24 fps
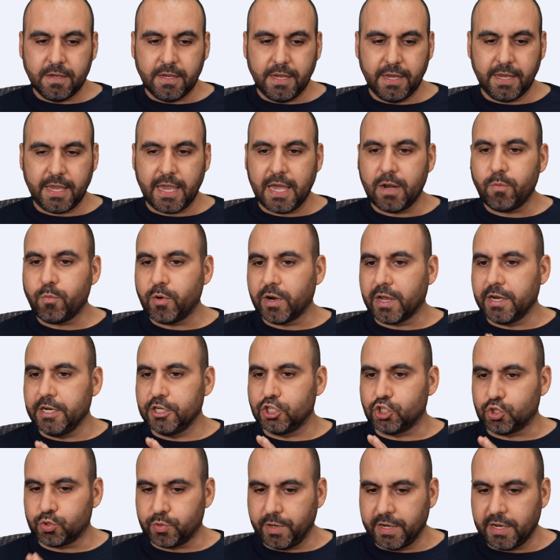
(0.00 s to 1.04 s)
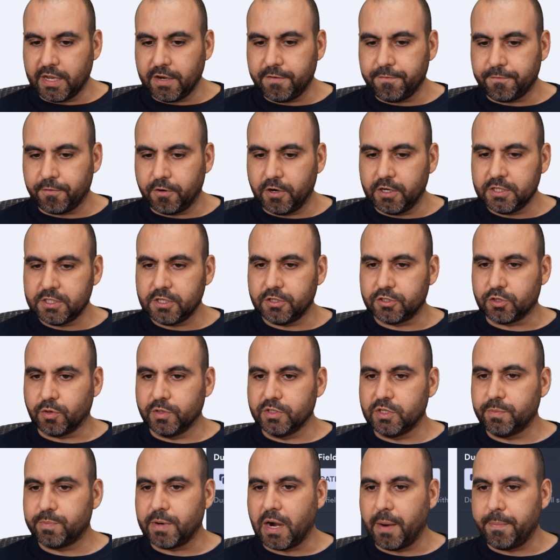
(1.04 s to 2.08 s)
Again, we're gonna shrink it first. let's go
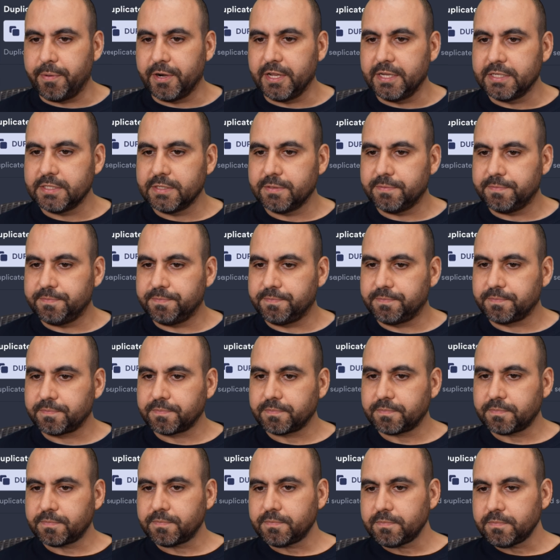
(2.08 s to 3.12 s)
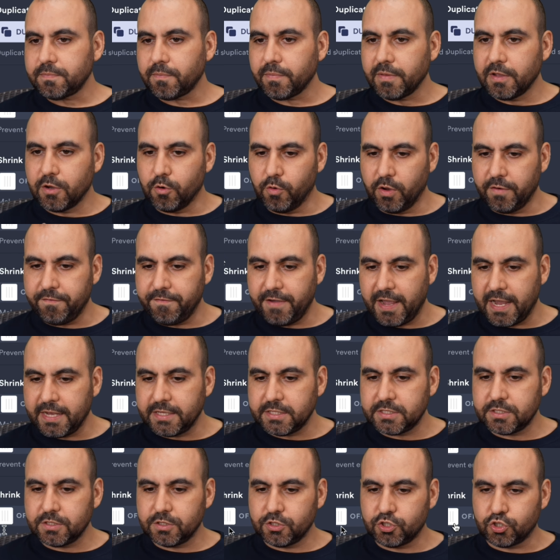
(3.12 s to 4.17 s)
into properties,
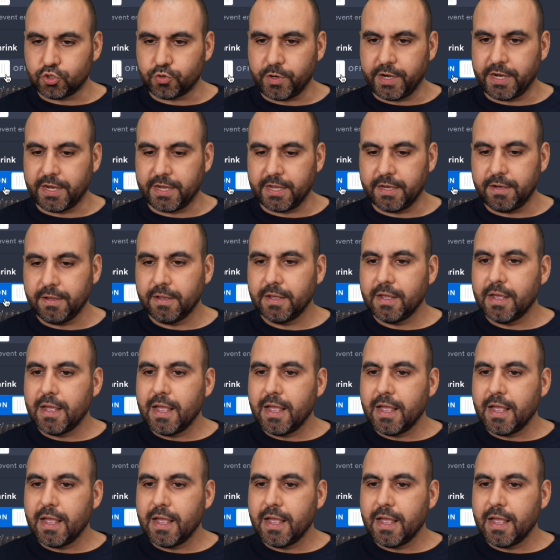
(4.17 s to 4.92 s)
advance, shrink it.